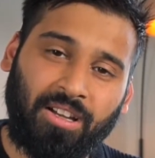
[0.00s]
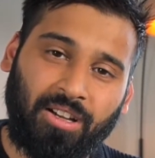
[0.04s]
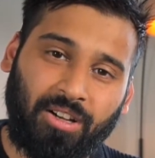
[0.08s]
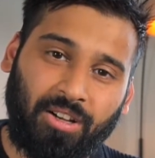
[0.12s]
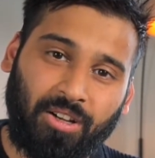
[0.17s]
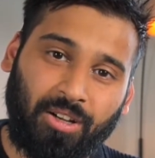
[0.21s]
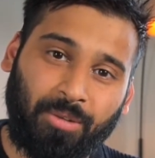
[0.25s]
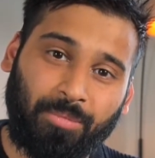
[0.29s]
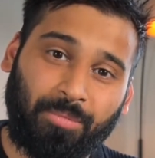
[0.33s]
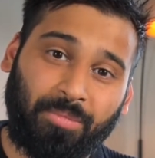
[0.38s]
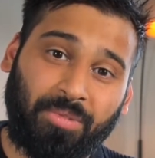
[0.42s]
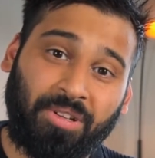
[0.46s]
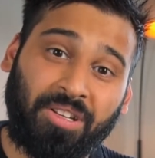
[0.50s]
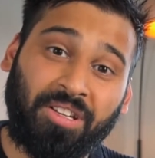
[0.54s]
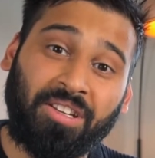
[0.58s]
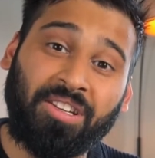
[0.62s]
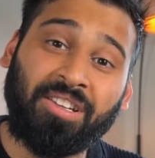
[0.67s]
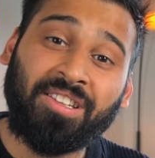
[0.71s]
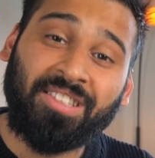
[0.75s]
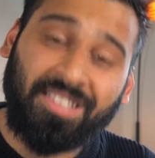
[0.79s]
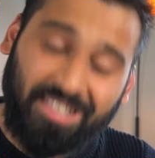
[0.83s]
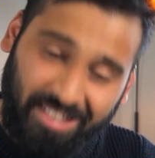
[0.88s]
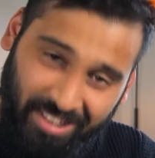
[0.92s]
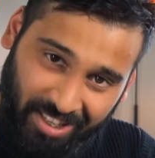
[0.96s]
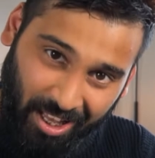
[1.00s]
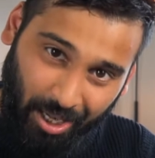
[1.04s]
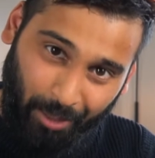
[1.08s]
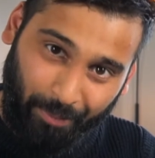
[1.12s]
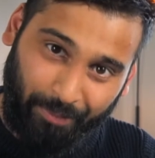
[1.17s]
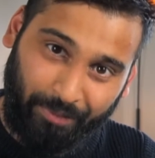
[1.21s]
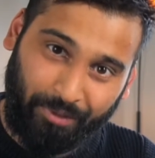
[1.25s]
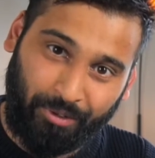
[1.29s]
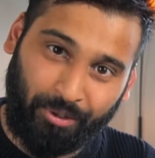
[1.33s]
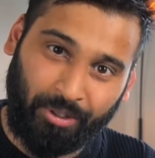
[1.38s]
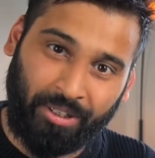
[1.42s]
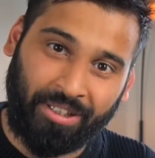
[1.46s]
Um, is
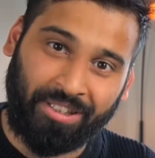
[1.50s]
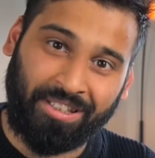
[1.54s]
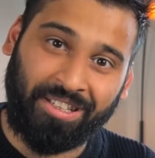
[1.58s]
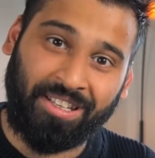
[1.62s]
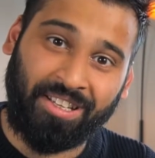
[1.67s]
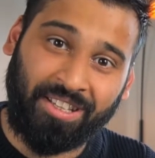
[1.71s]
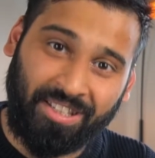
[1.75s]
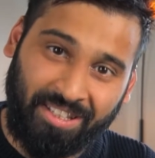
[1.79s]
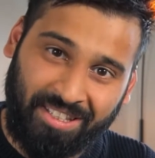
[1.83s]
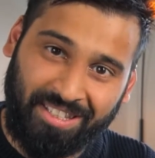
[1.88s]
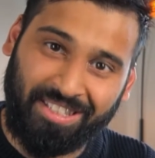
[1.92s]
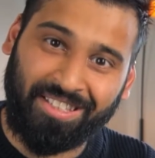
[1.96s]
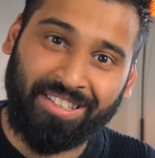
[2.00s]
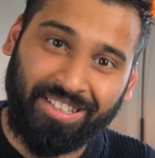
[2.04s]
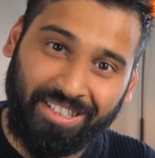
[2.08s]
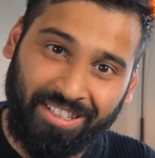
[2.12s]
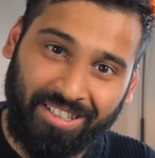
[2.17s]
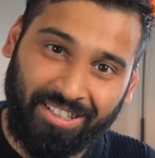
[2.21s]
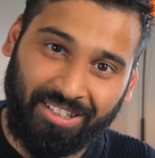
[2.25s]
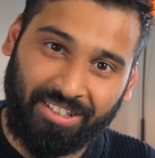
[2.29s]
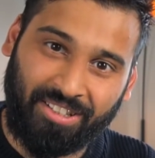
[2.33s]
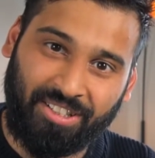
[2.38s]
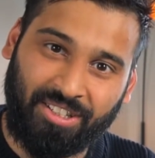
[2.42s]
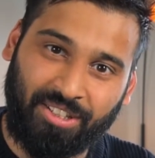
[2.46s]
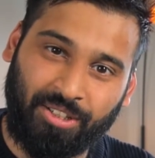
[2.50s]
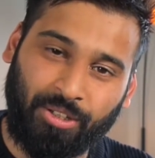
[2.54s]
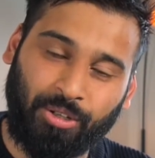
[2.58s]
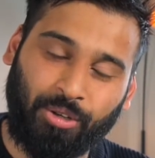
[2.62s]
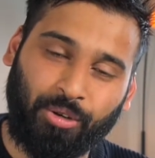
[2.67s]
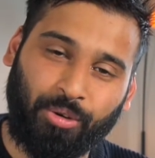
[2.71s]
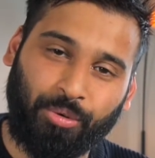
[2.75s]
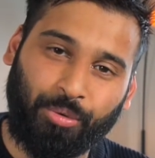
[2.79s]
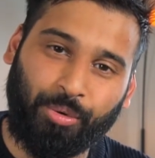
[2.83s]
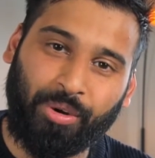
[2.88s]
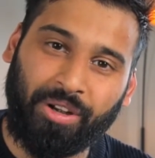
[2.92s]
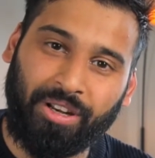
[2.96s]
helpful and is needed,
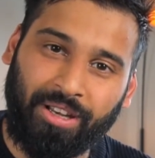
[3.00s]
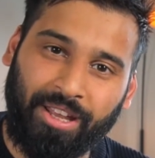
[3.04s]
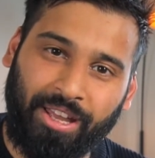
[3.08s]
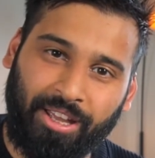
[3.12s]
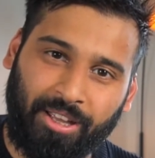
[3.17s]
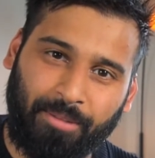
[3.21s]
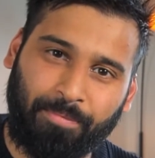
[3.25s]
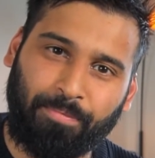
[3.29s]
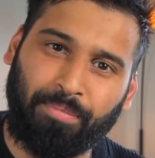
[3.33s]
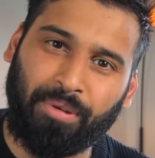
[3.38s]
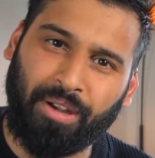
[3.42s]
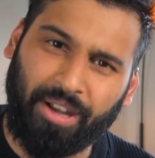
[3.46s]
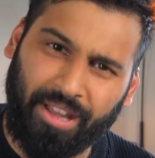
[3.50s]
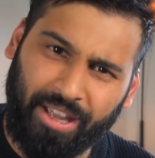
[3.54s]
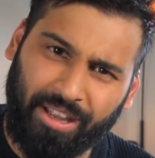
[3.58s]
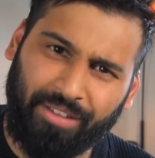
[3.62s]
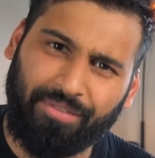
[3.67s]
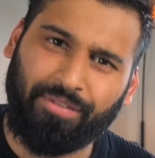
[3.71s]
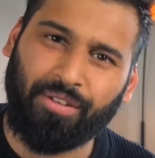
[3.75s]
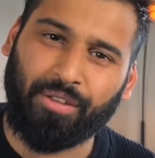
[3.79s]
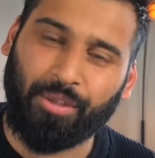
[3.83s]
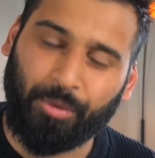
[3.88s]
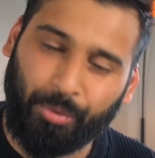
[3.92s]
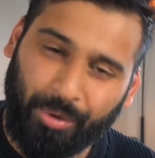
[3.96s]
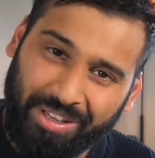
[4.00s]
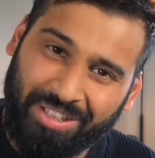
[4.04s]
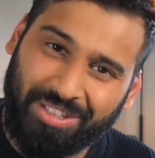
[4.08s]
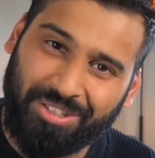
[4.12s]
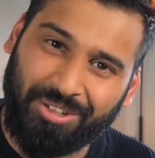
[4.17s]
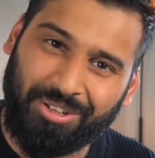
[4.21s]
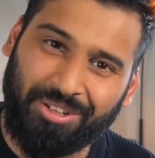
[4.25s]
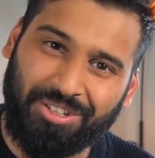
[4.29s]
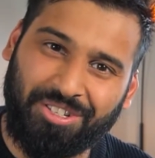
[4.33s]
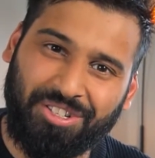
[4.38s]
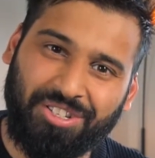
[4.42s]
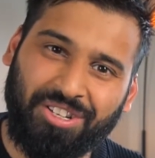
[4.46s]
so really like playing for the
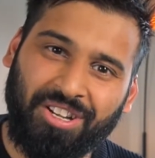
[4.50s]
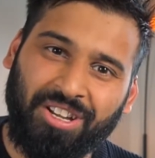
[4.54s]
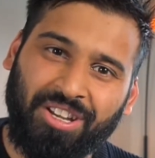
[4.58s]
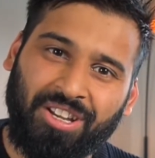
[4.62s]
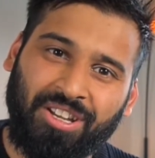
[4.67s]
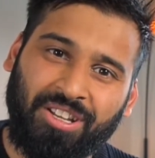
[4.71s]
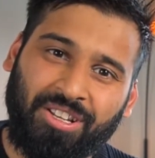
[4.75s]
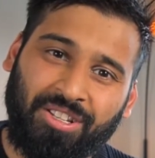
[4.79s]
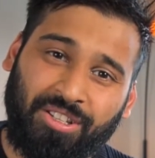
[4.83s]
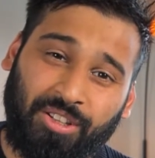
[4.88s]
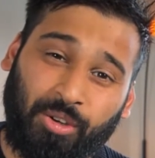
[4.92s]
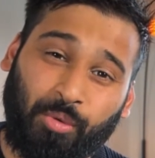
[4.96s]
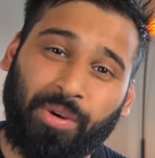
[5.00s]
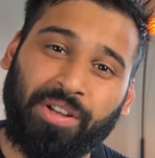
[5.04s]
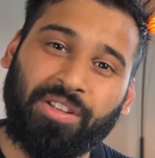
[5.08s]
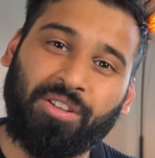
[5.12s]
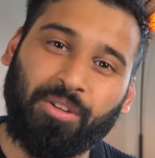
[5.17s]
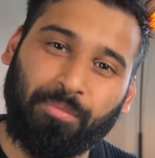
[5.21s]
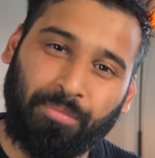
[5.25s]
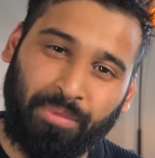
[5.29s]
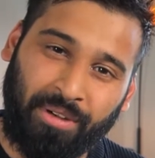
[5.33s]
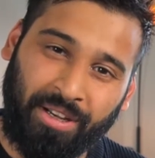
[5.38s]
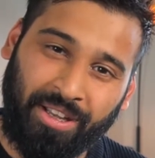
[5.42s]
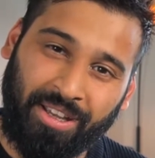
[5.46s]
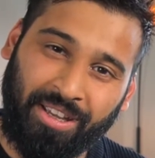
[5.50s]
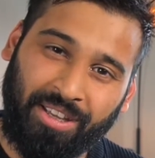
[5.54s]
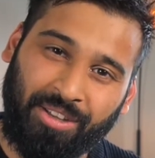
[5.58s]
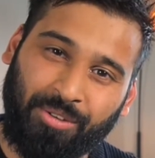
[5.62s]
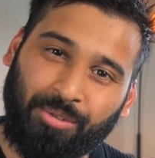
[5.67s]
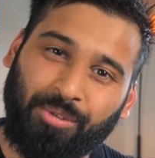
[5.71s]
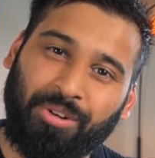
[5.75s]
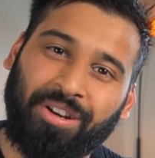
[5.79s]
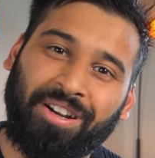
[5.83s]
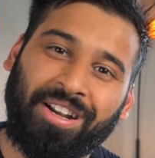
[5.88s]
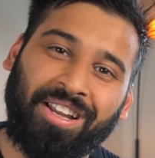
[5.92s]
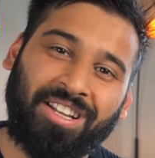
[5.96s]
research, so when you play
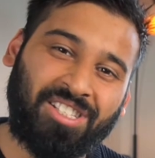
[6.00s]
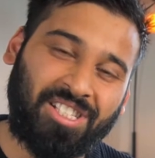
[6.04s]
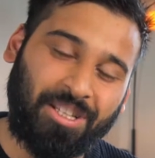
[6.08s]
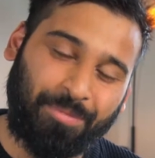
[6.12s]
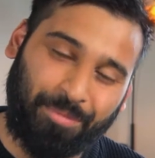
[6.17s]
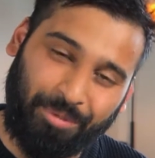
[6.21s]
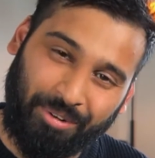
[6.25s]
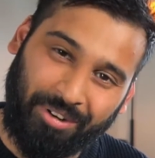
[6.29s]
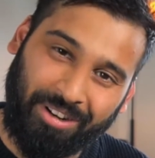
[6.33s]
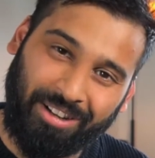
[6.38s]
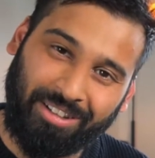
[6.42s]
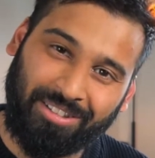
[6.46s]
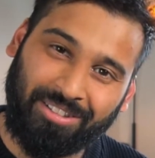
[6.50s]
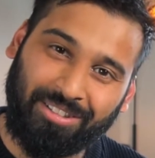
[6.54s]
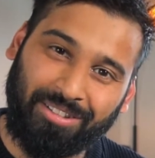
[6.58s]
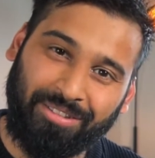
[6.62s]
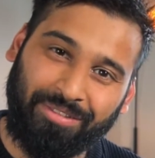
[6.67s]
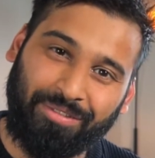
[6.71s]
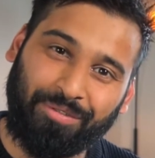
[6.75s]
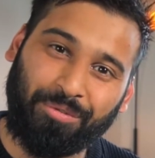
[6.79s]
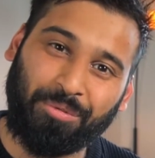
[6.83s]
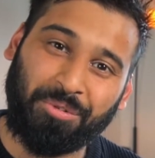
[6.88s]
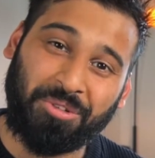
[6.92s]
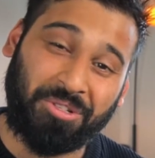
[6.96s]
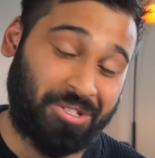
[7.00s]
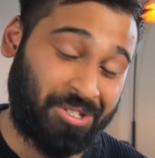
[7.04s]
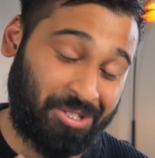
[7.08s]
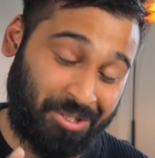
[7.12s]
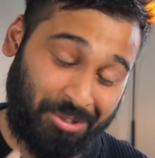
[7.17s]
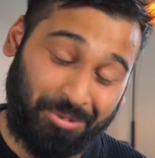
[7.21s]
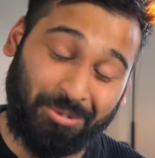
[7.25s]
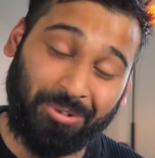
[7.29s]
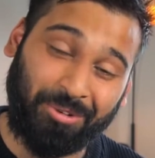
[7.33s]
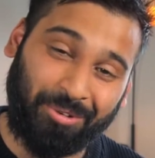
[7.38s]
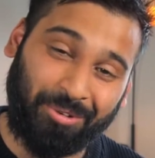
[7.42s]
you are actually productive, which is cool,